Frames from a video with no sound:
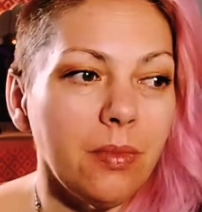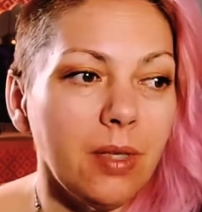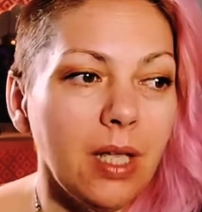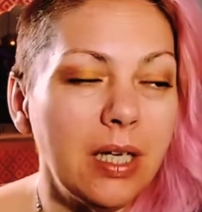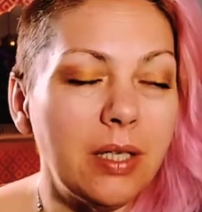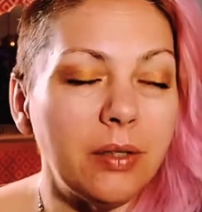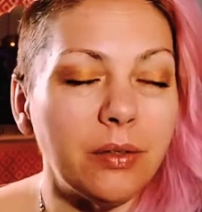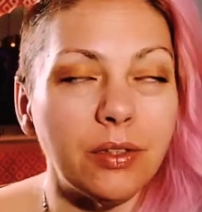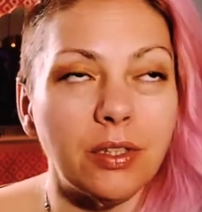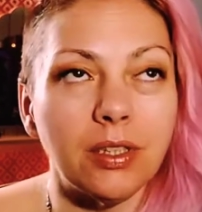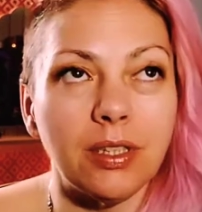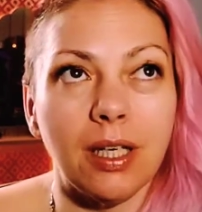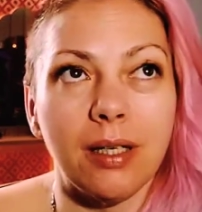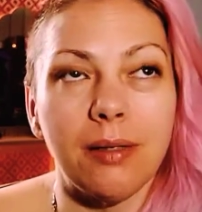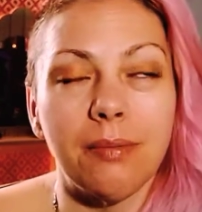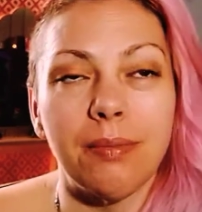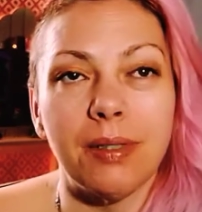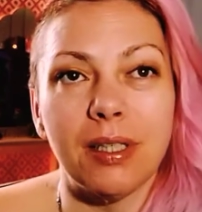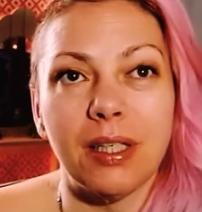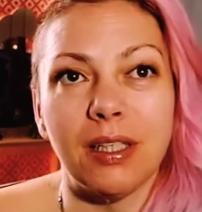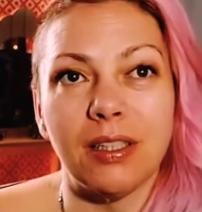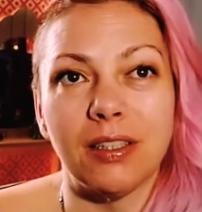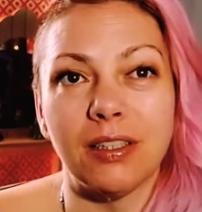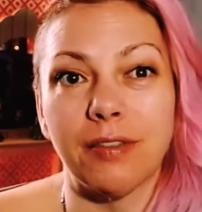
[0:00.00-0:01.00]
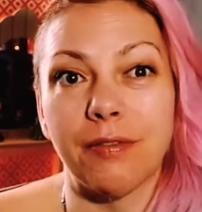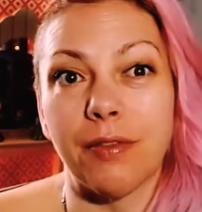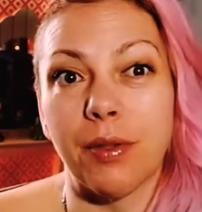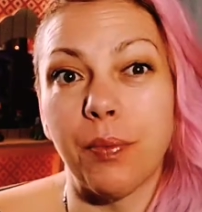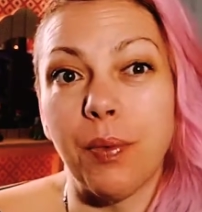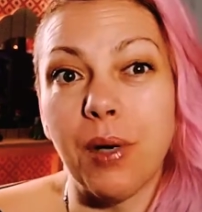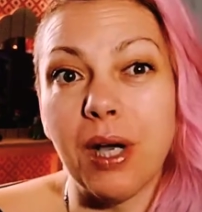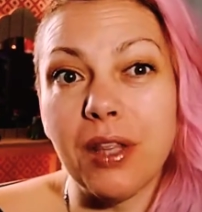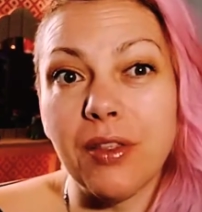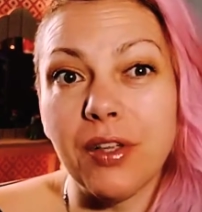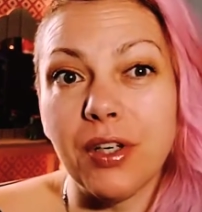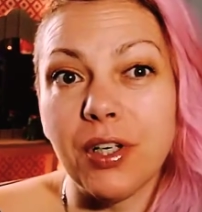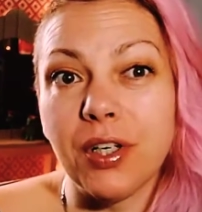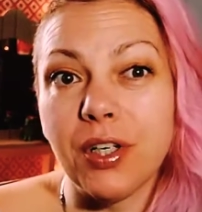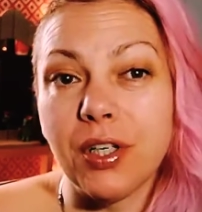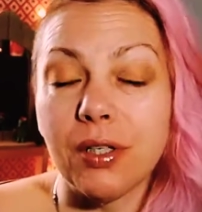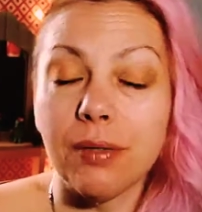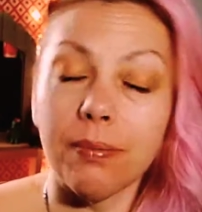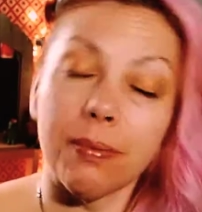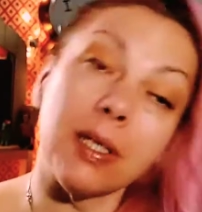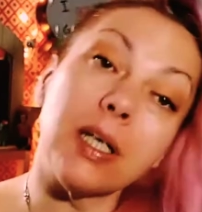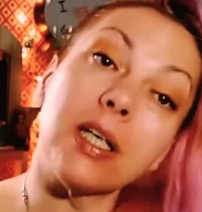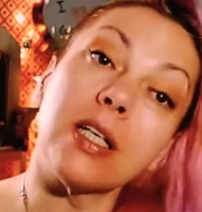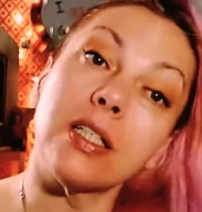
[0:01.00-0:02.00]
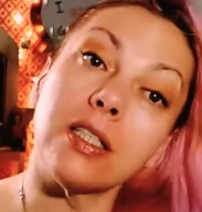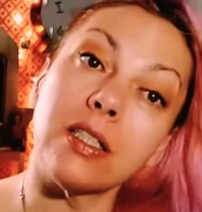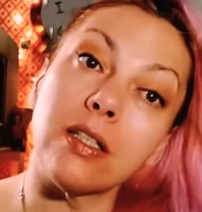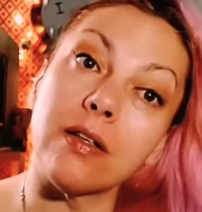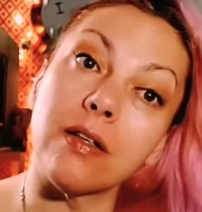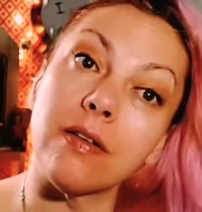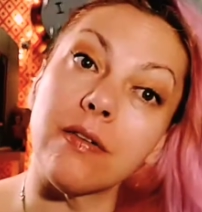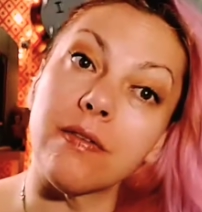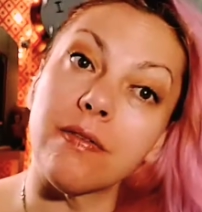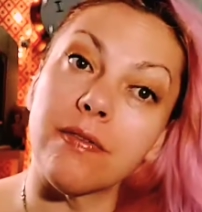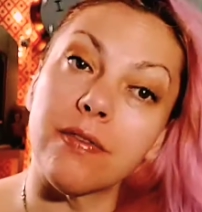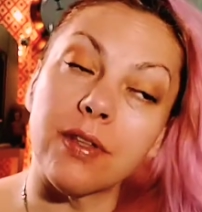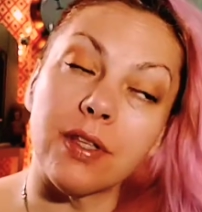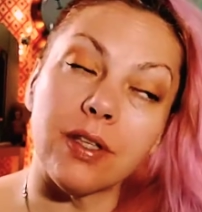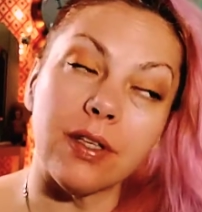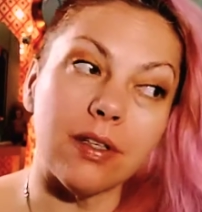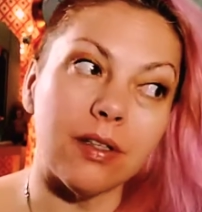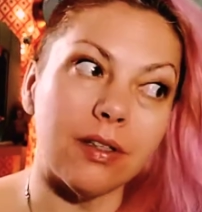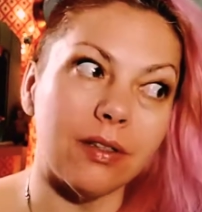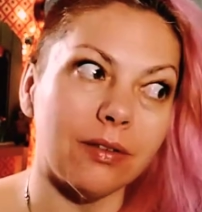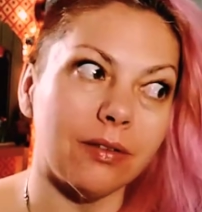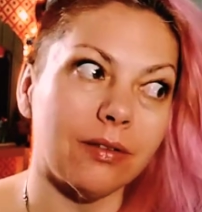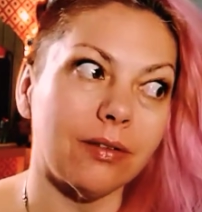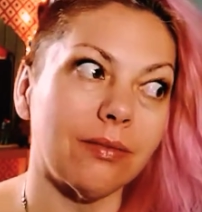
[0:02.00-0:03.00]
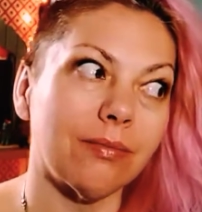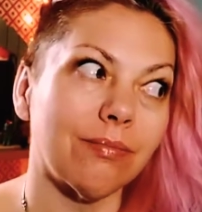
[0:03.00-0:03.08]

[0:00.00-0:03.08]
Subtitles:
outside because of the weather, because of the